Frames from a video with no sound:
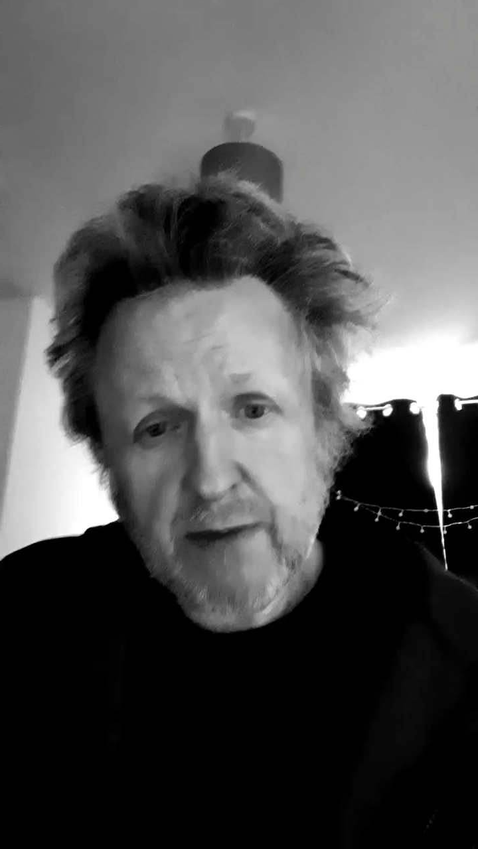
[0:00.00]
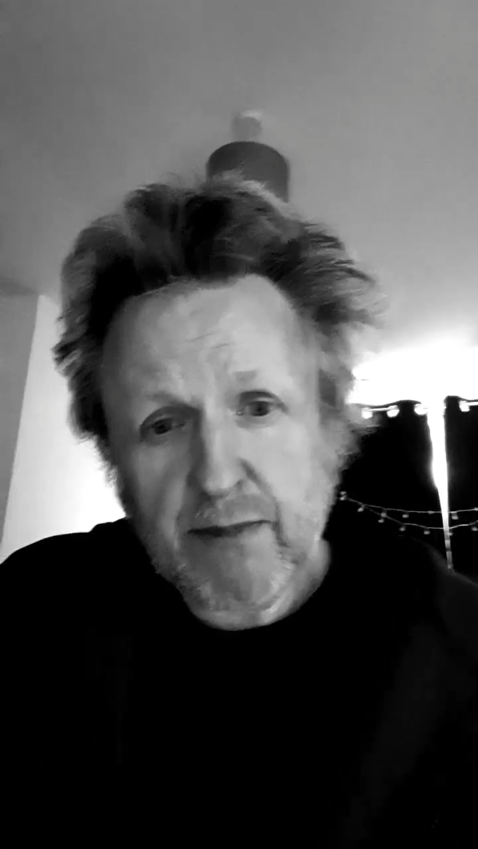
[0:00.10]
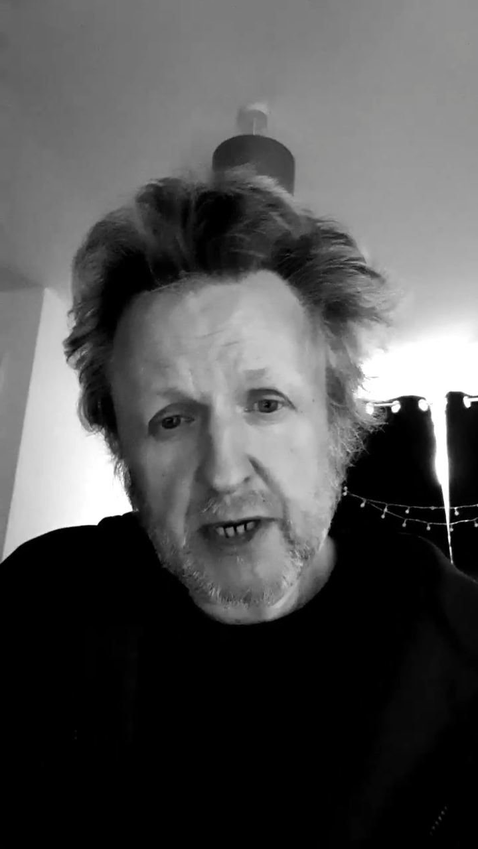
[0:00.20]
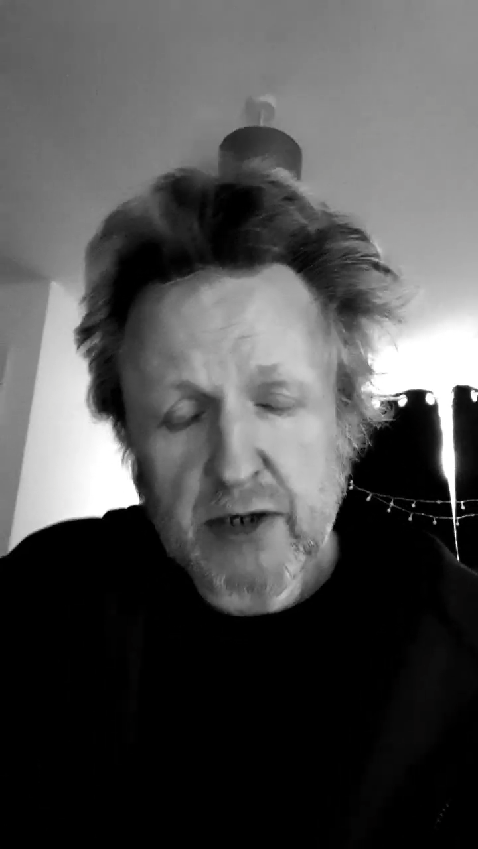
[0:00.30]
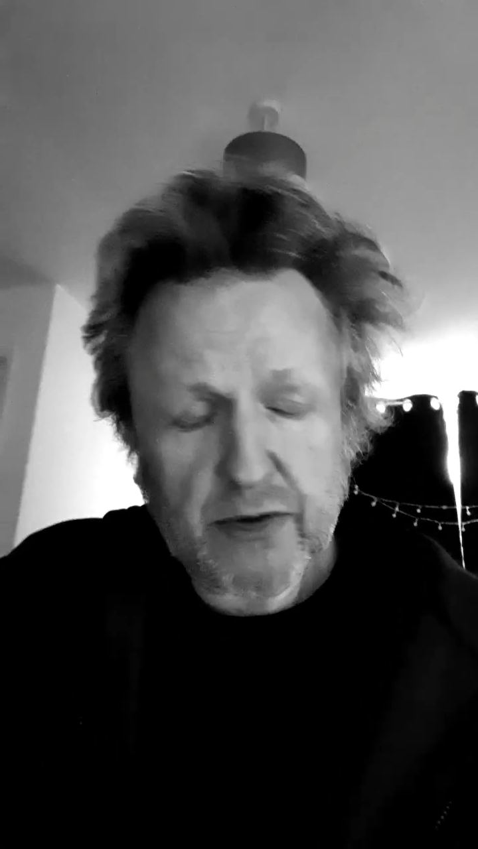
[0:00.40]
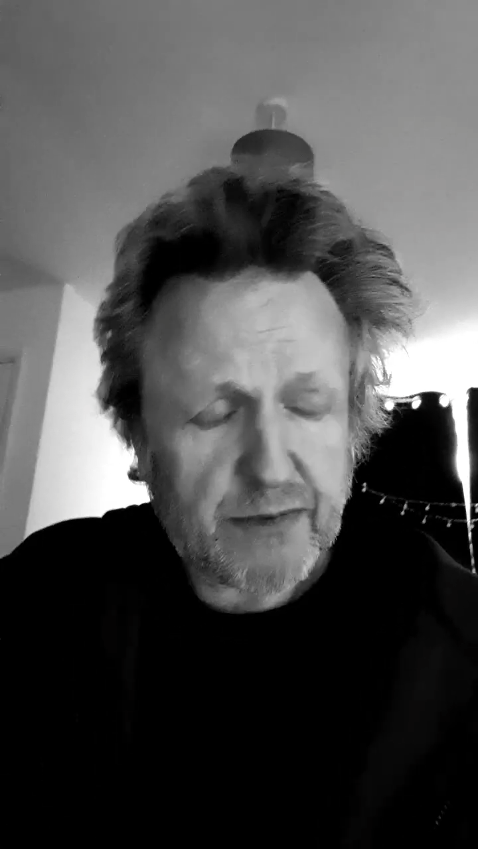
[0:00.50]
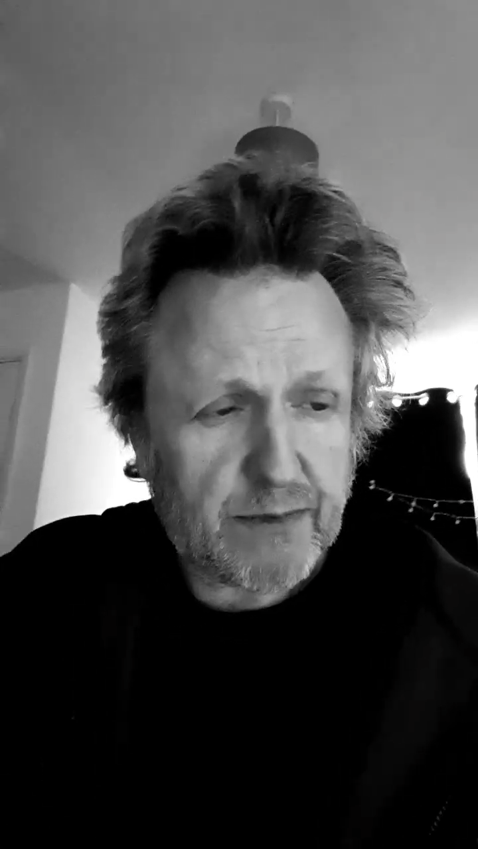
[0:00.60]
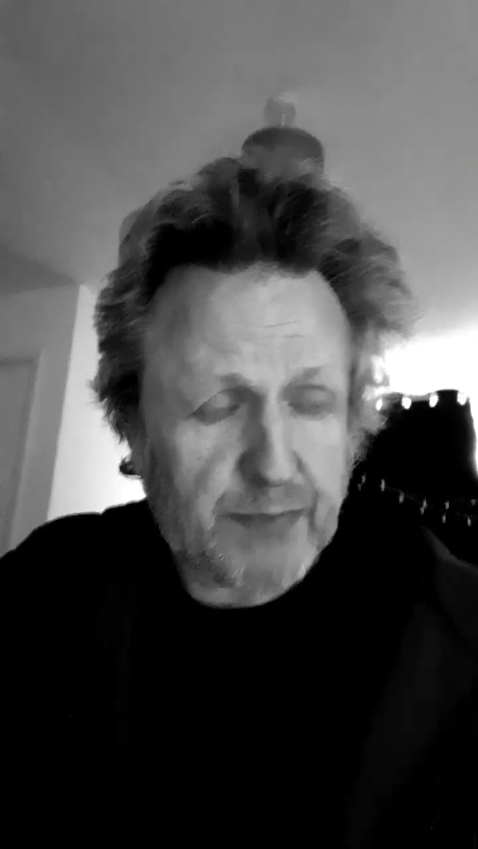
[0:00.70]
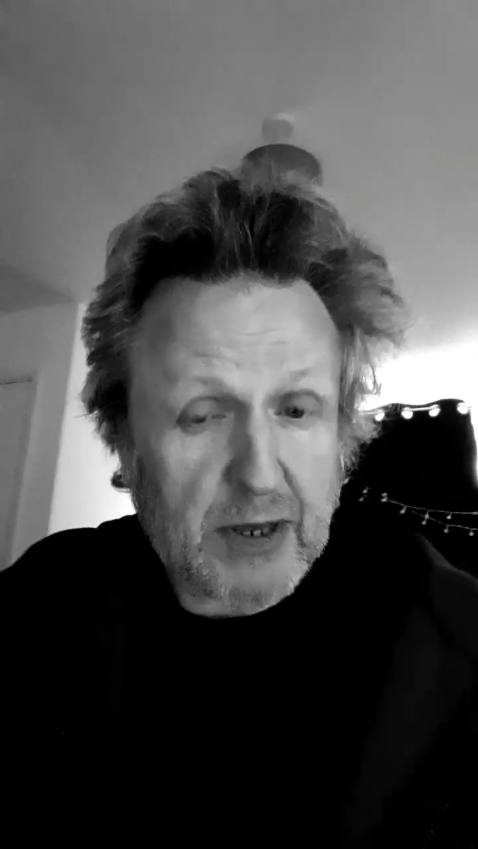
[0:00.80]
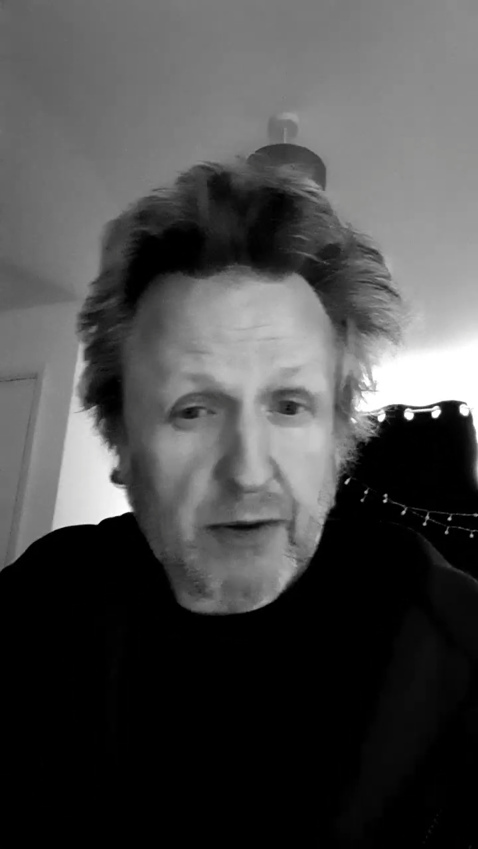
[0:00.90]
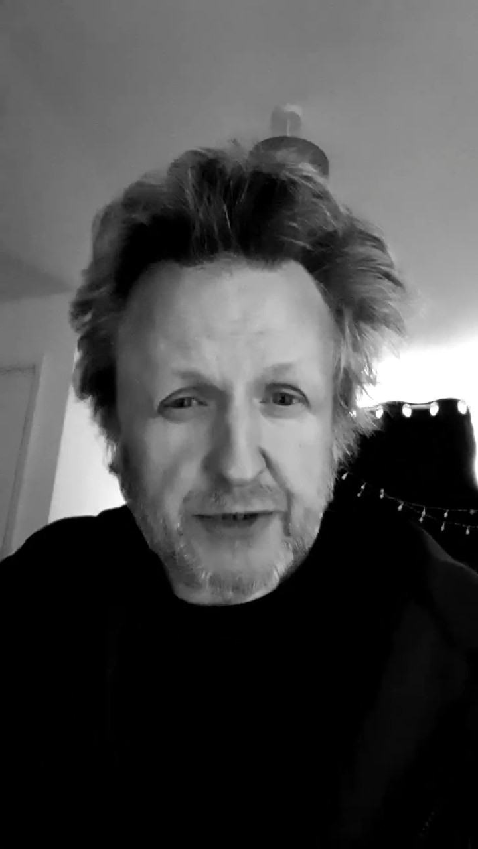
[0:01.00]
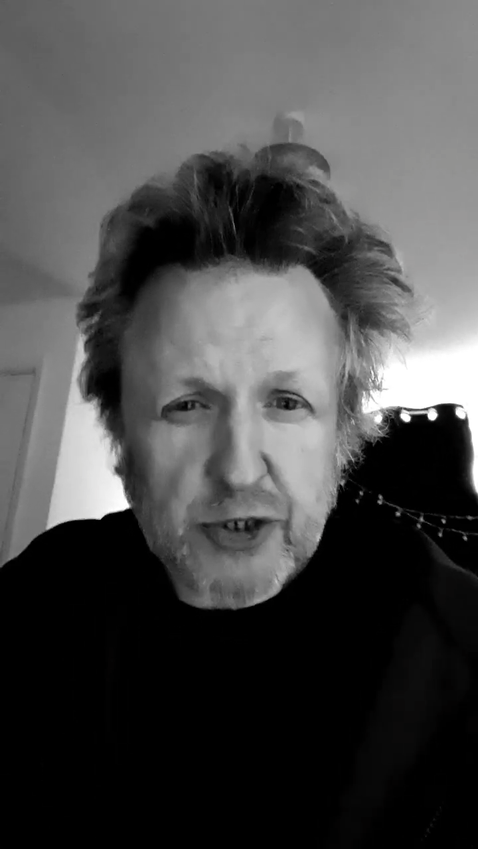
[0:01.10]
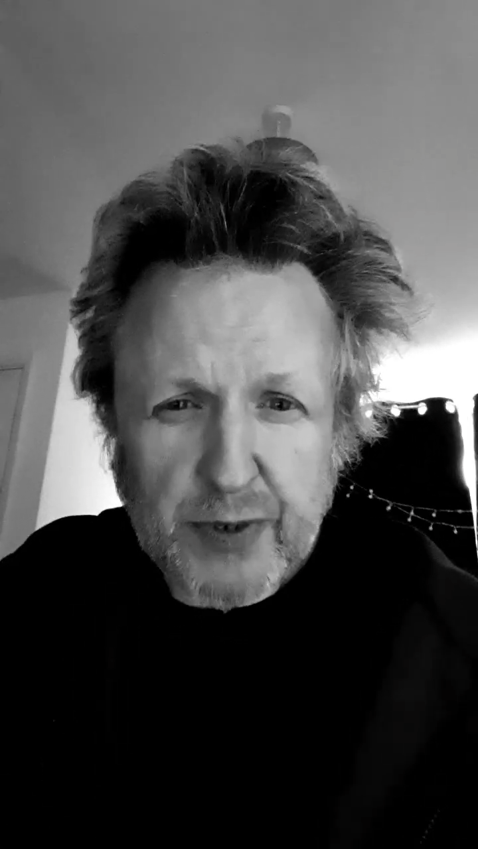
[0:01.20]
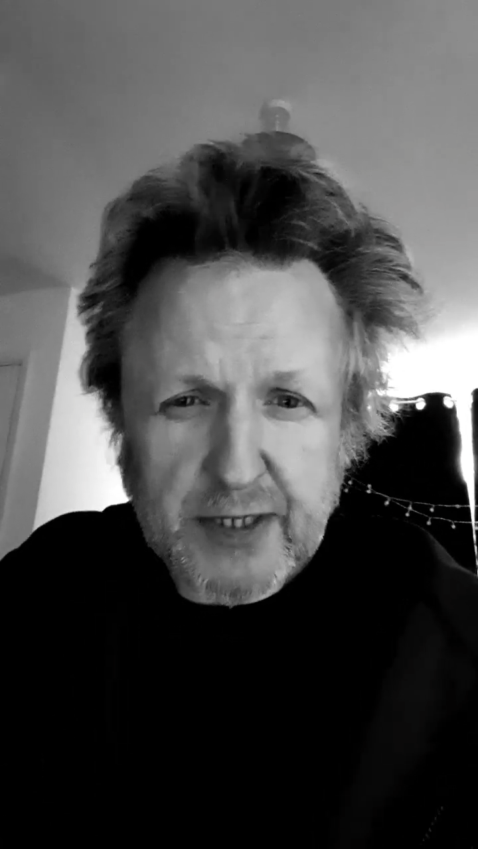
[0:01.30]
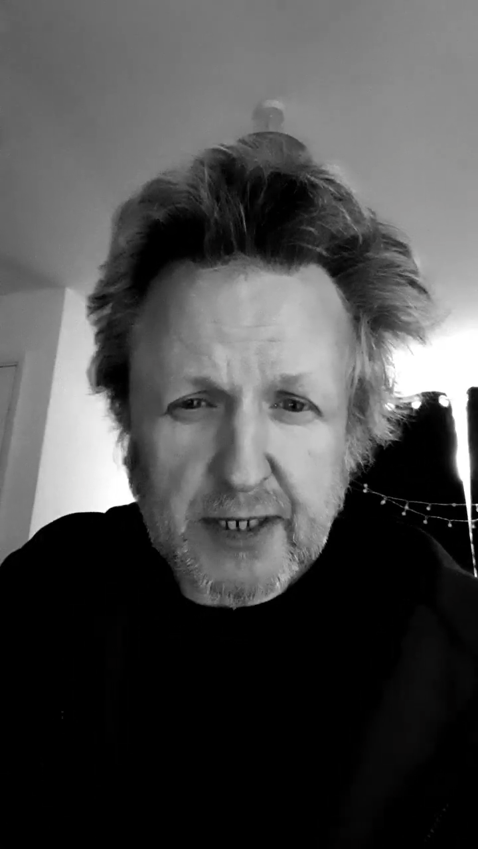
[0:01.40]
might not be on
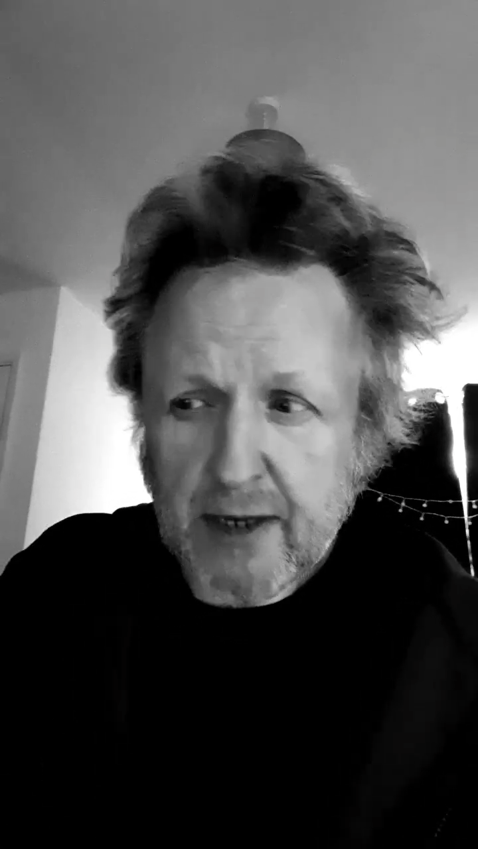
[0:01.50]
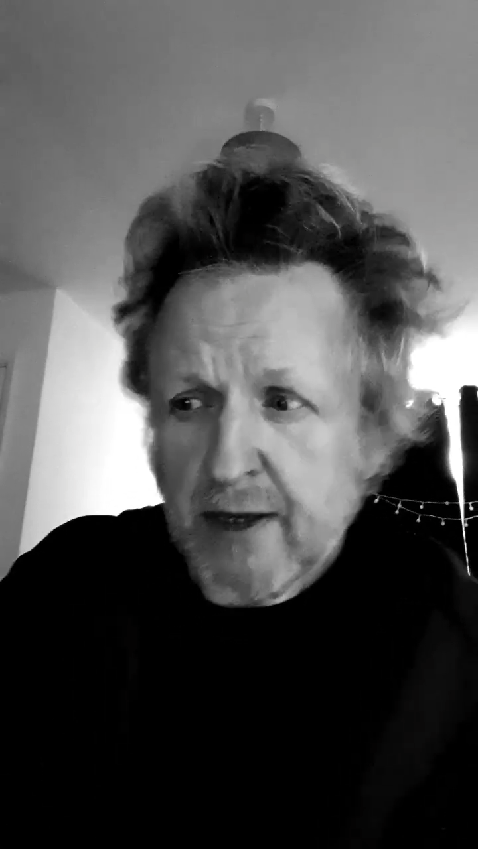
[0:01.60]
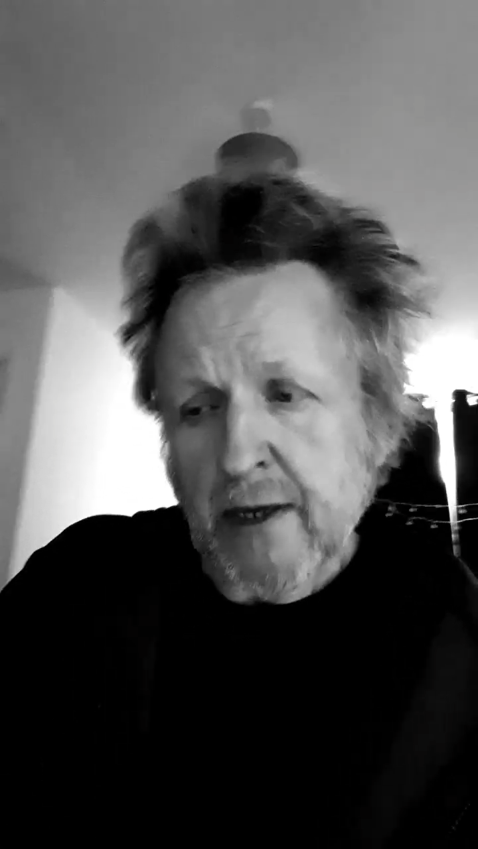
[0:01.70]
Twitter.